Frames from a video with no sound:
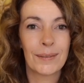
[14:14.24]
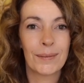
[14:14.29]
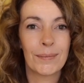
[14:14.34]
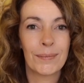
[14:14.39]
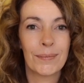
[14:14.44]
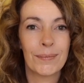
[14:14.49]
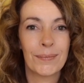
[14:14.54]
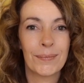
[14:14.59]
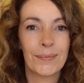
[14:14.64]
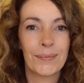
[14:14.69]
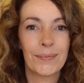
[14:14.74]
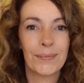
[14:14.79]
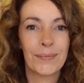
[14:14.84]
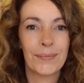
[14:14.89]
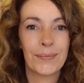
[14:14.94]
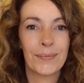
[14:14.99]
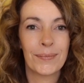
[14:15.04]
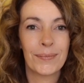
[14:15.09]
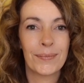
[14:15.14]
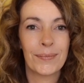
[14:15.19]

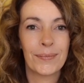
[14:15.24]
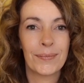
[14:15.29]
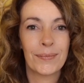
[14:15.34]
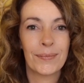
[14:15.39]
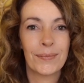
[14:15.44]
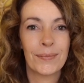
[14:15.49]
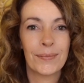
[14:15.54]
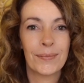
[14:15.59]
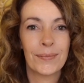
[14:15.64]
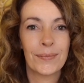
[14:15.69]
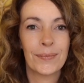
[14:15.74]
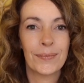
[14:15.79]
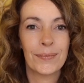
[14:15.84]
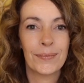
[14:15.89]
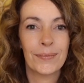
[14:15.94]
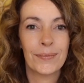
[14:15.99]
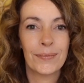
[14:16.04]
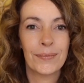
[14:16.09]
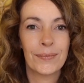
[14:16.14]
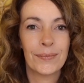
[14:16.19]

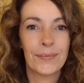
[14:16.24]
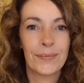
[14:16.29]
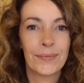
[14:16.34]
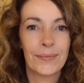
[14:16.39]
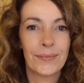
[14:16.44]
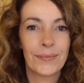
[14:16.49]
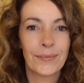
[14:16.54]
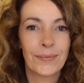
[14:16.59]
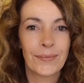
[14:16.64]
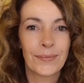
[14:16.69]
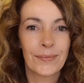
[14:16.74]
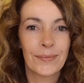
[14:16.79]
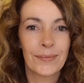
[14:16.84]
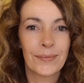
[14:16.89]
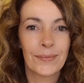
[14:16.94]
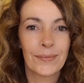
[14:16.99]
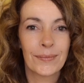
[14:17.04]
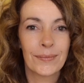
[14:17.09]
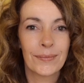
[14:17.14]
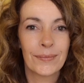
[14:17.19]

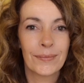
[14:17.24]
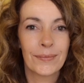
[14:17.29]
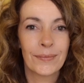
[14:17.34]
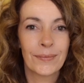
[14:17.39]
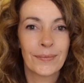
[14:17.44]
[no speech]